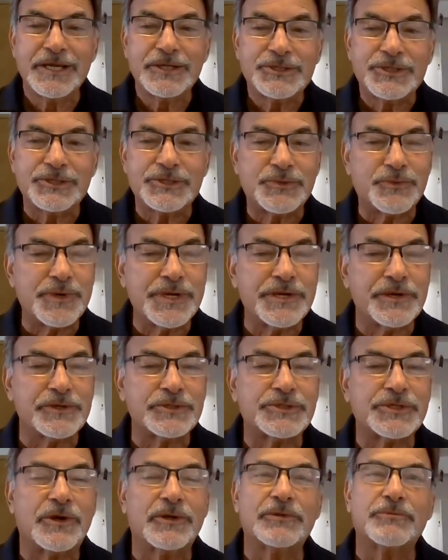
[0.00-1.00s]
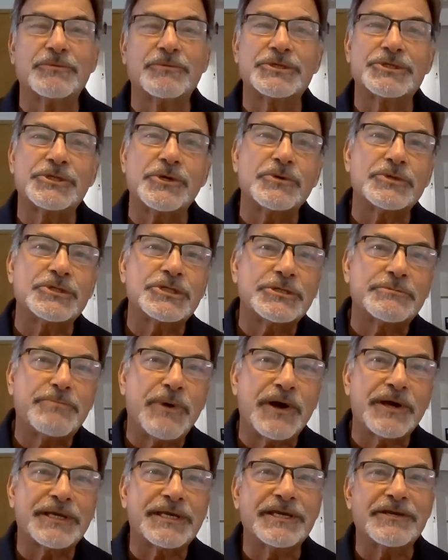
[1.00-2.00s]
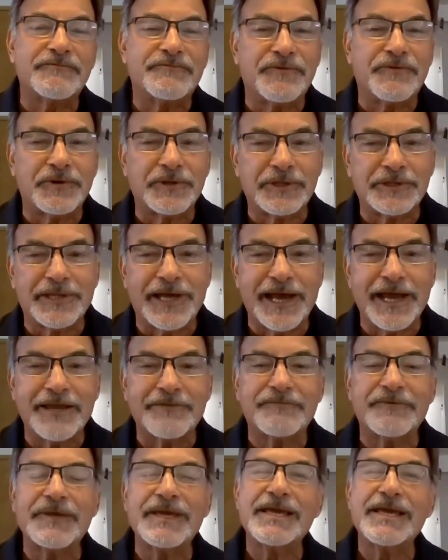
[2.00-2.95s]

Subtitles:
Just 3 years old, and was so spunky and full of life,